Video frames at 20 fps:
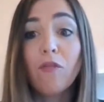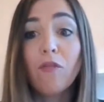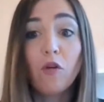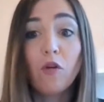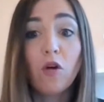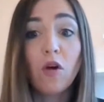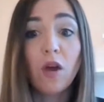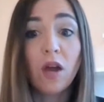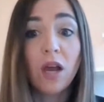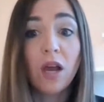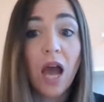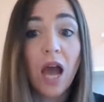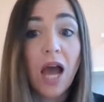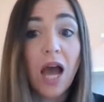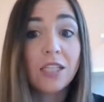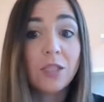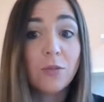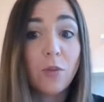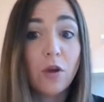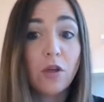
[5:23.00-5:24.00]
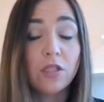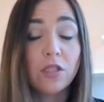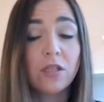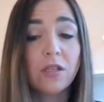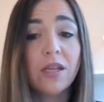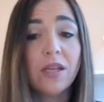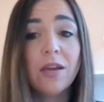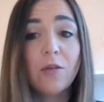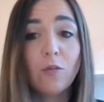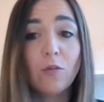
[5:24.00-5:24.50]
For us
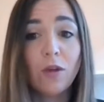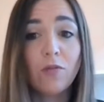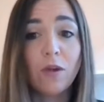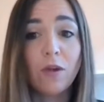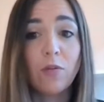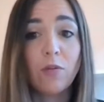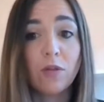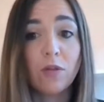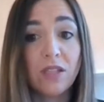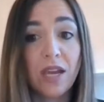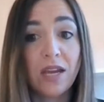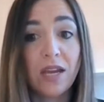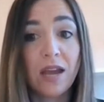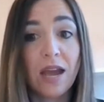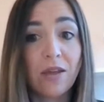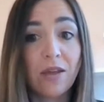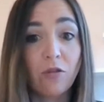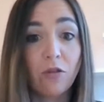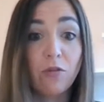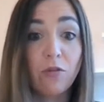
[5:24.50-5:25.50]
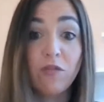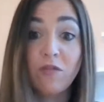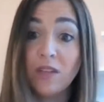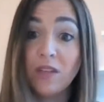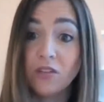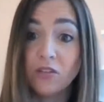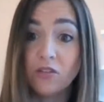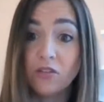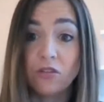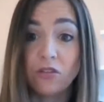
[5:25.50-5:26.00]
personally, and we represent a group of
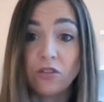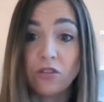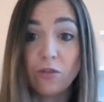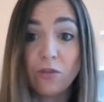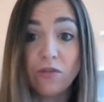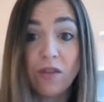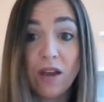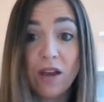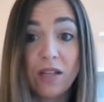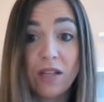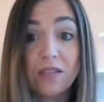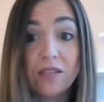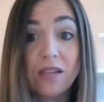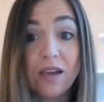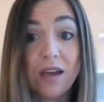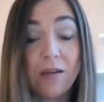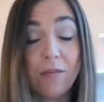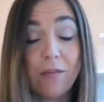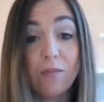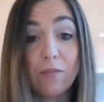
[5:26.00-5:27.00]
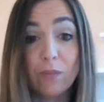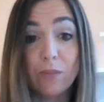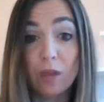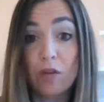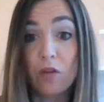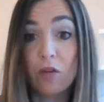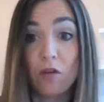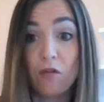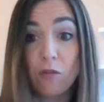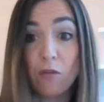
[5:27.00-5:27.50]
industry super funds,
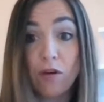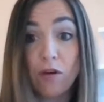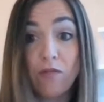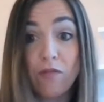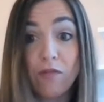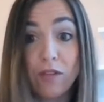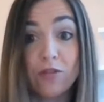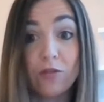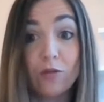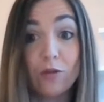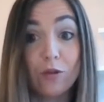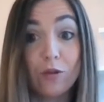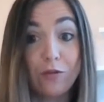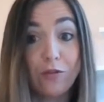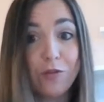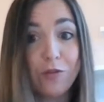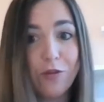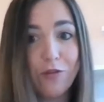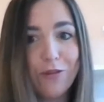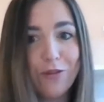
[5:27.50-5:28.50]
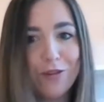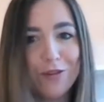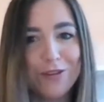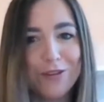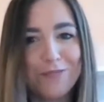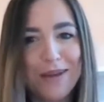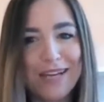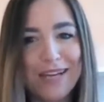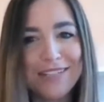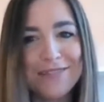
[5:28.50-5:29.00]
not-for-profits, all of your profit
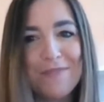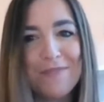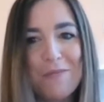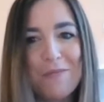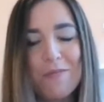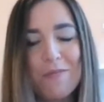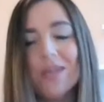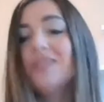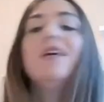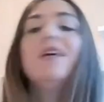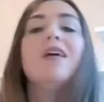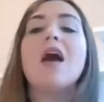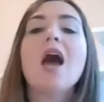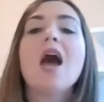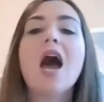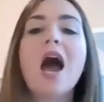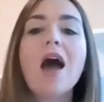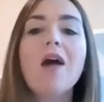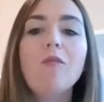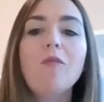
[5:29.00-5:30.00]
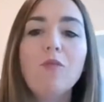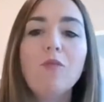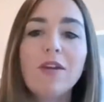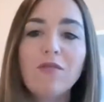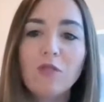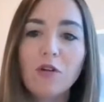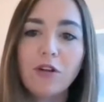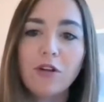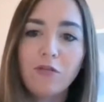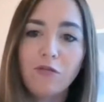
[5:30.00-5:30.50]
goes back to members.
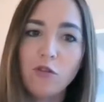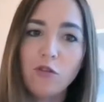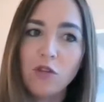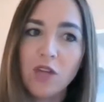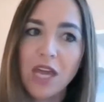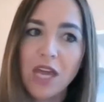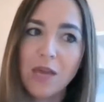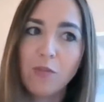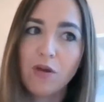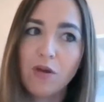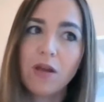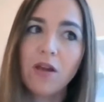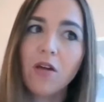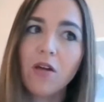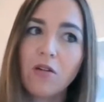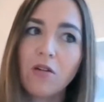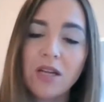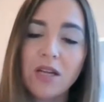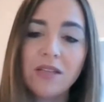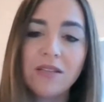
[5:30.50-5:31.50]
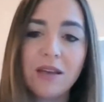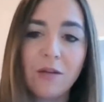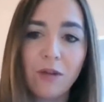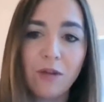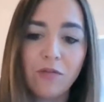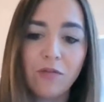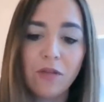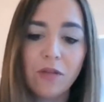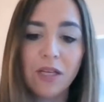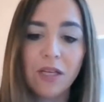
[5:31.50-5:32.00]
We've got a few key priorities that
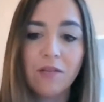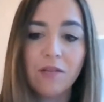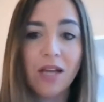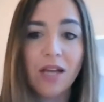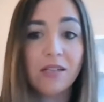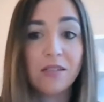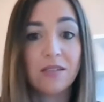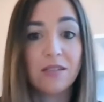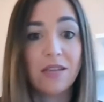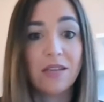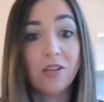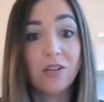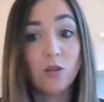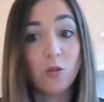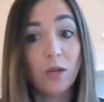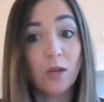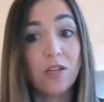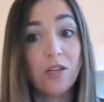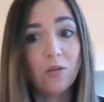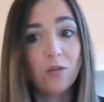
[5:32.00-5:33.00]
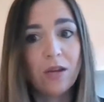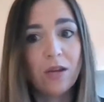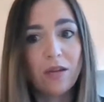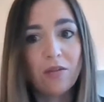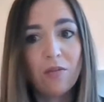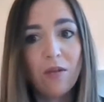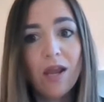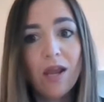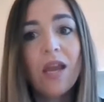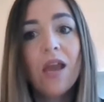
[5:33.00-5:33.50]
we'd really like to see in
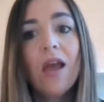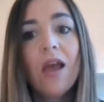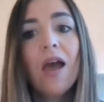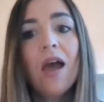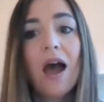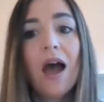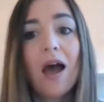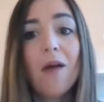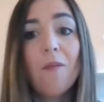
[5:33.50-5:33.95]
2023.